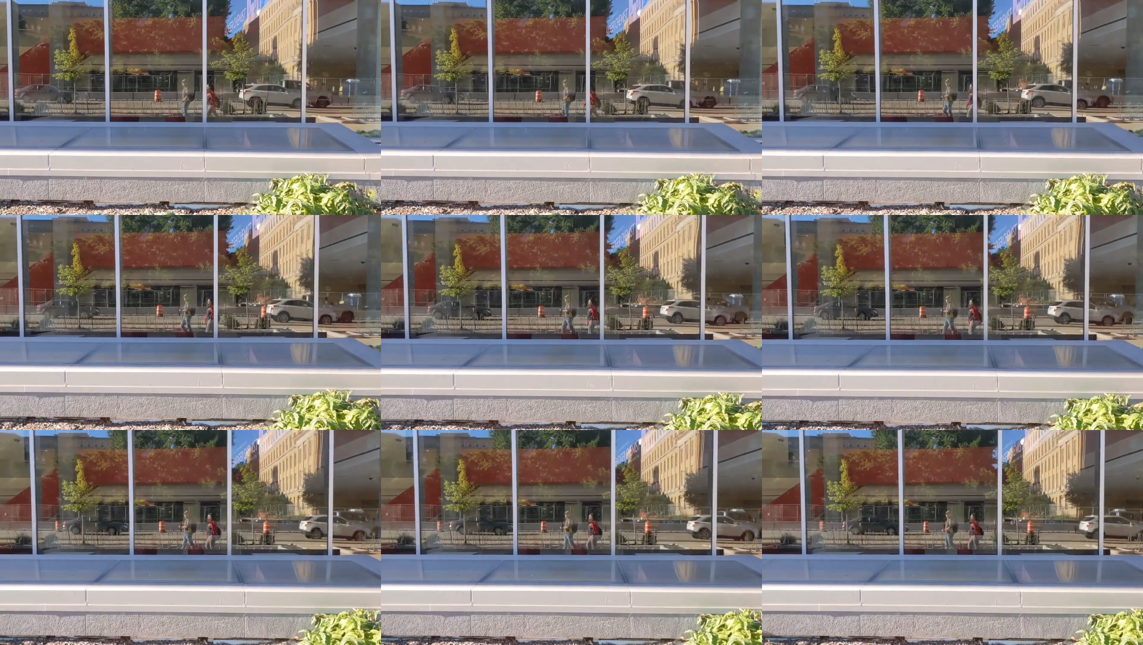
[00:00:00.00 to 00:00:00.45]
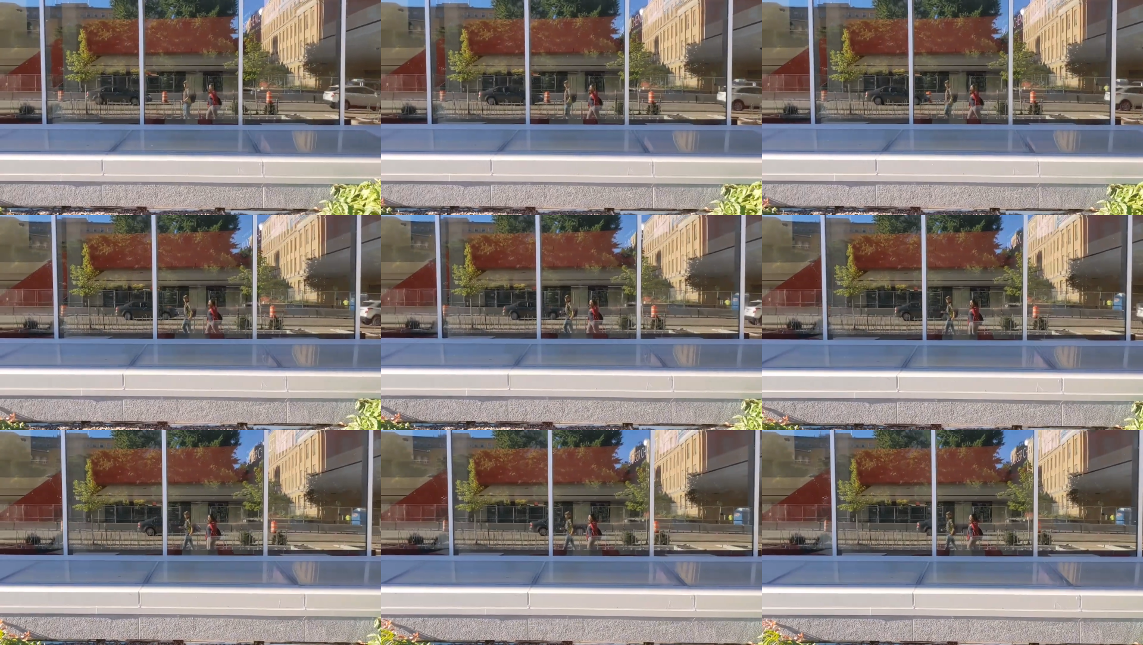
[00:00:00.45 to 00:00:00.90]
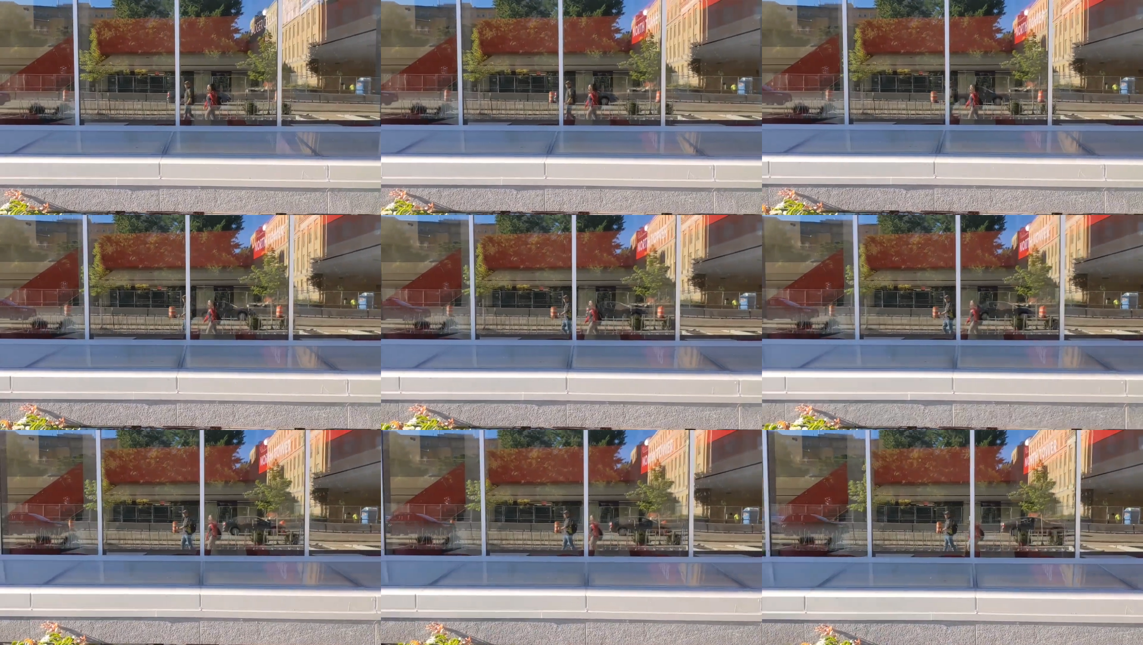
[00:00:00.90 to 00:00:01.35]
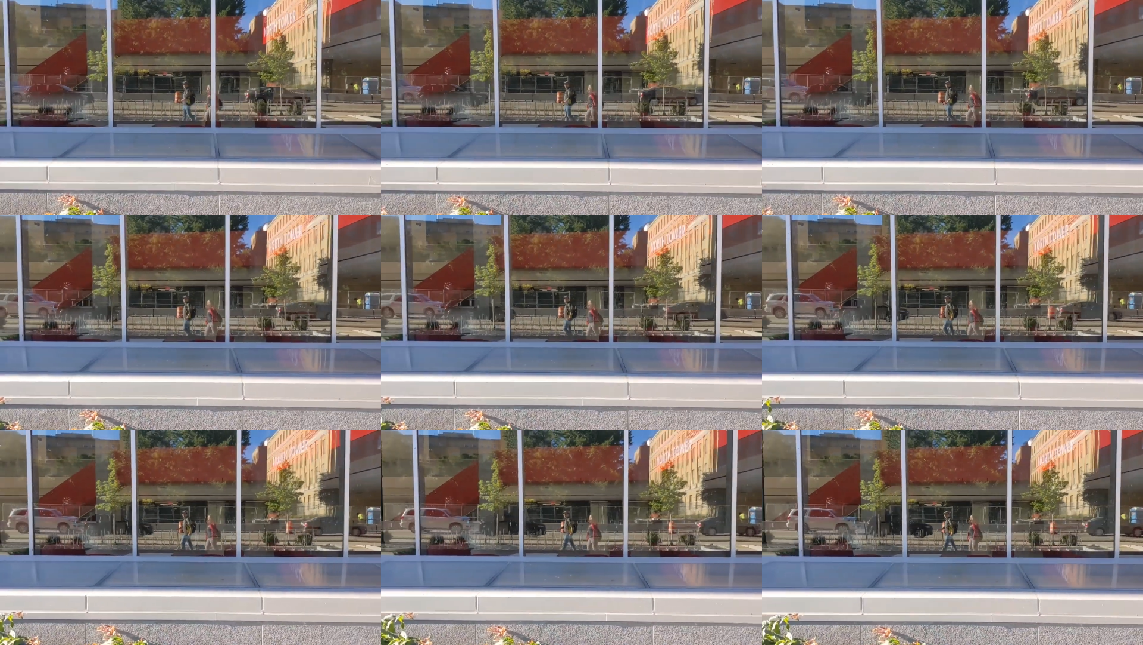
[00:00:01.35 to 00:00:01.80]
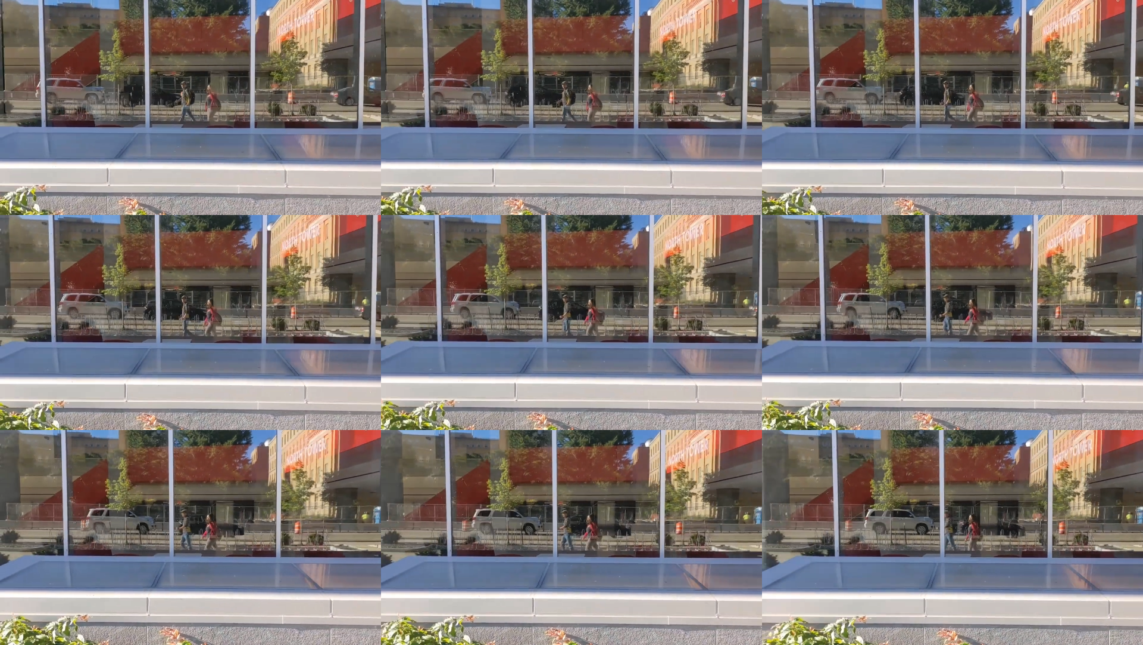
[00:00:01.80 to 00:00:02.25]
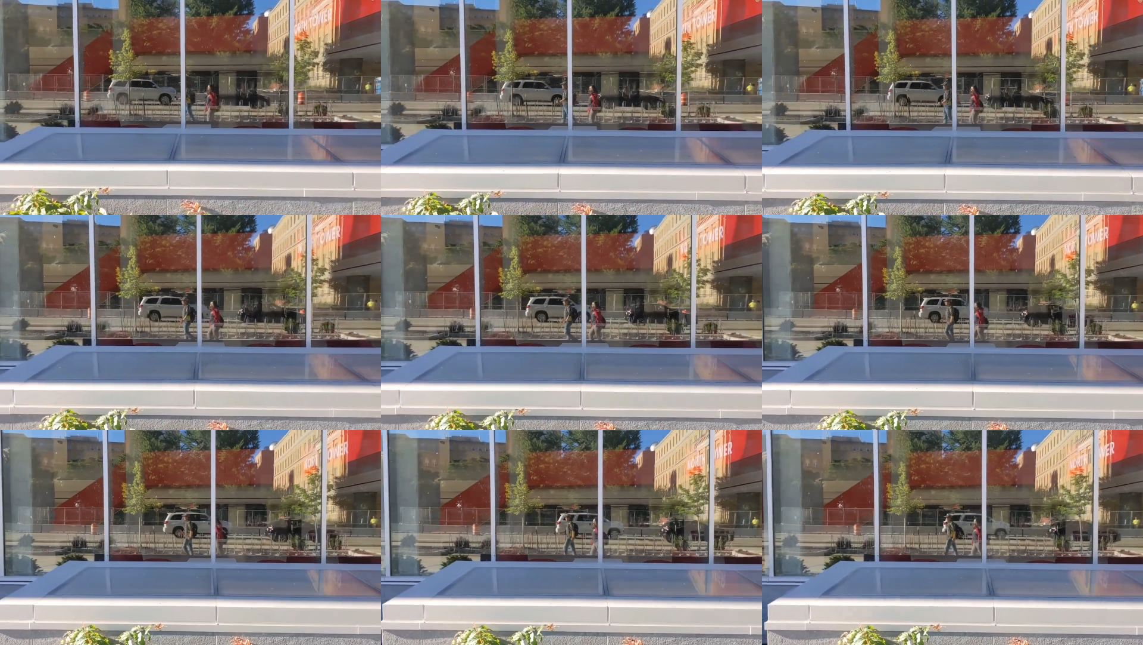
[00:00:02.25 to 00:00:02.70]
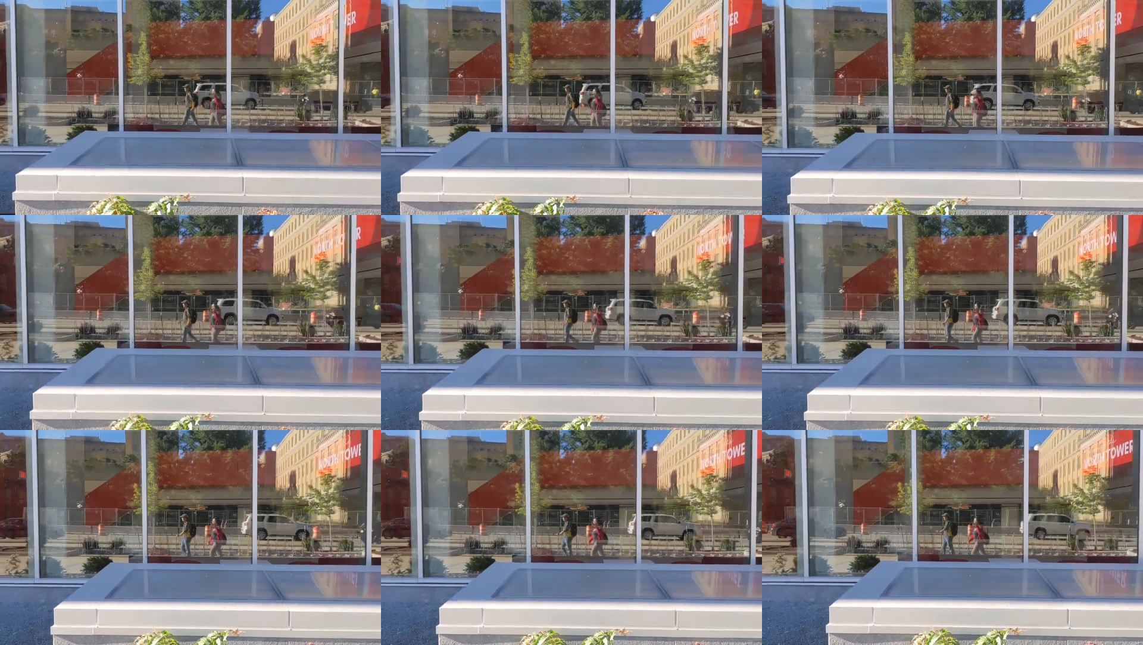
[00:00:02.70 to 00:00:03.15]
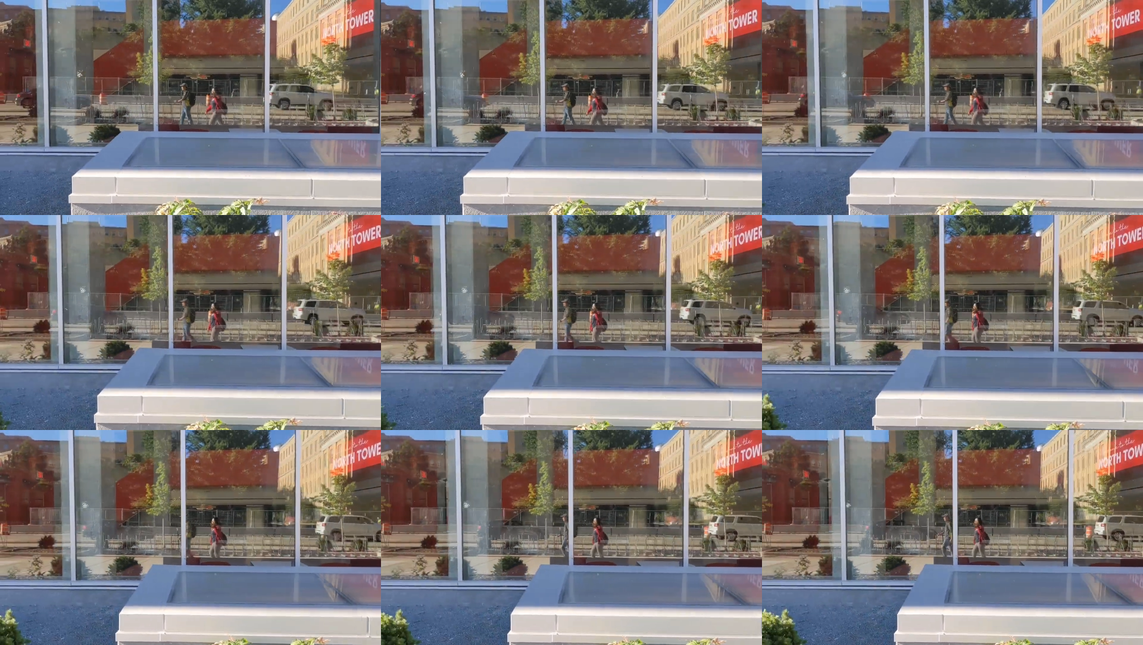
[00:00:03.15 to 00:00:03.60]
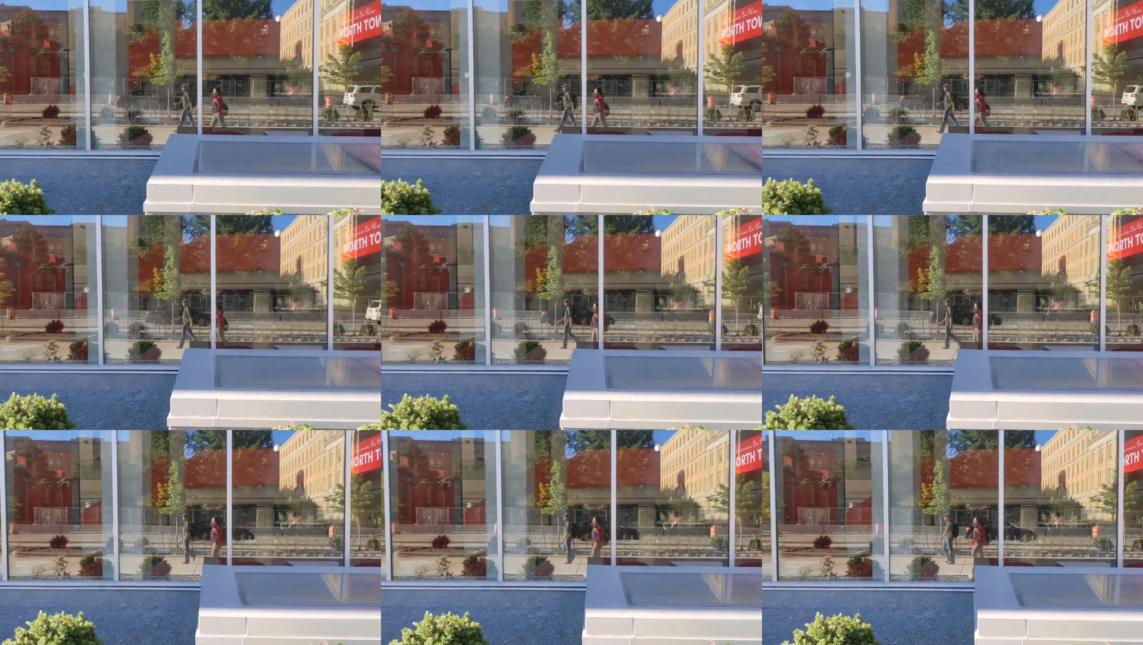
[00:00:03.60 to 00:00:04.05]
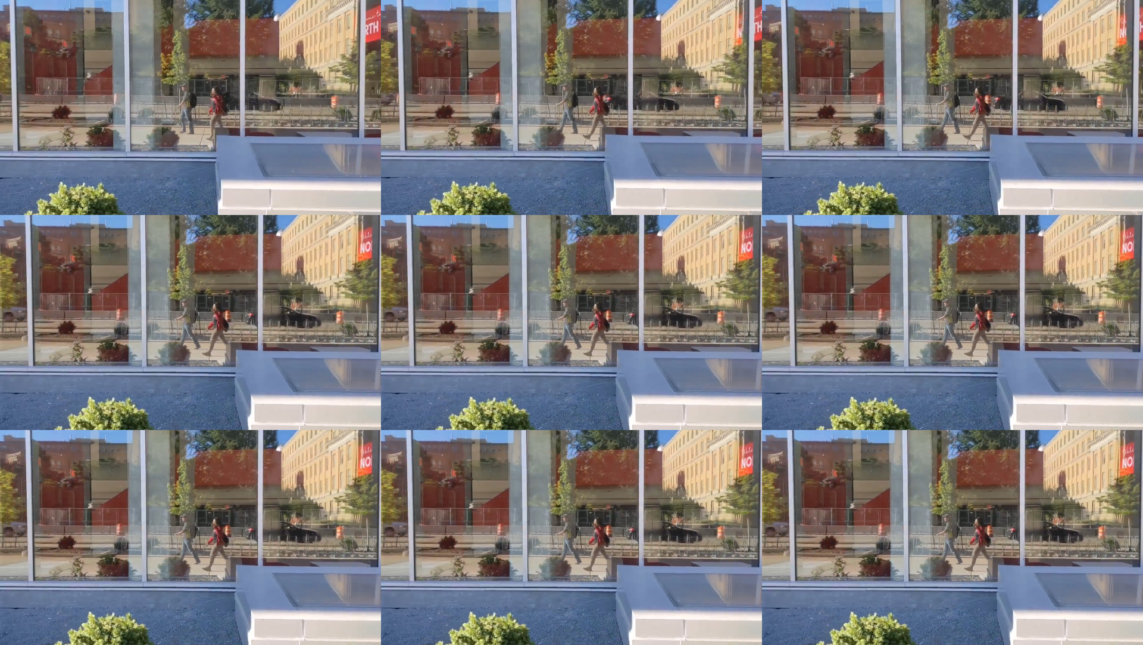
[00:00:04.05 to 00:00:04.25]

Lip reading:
(no speaker visible)